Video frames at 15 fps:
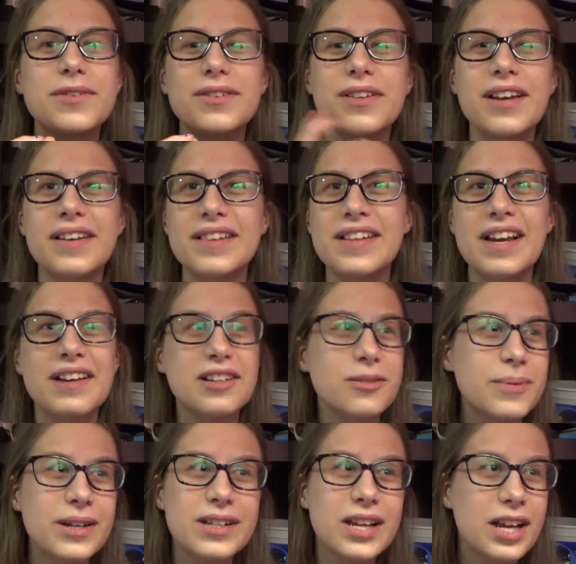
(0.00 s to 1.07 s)
to like the
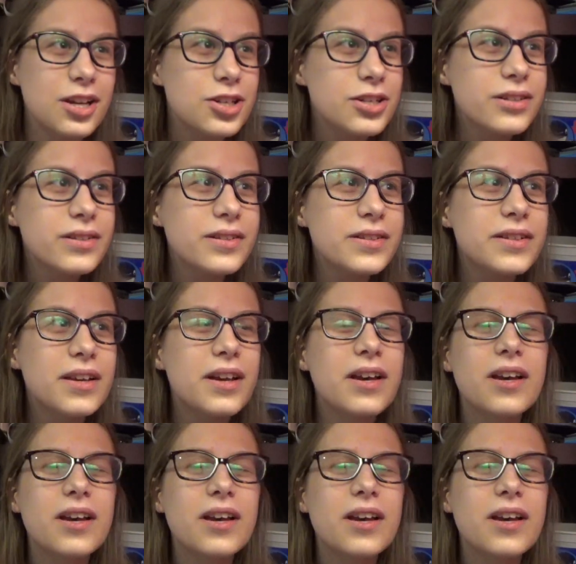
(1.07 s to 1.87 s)
expectations.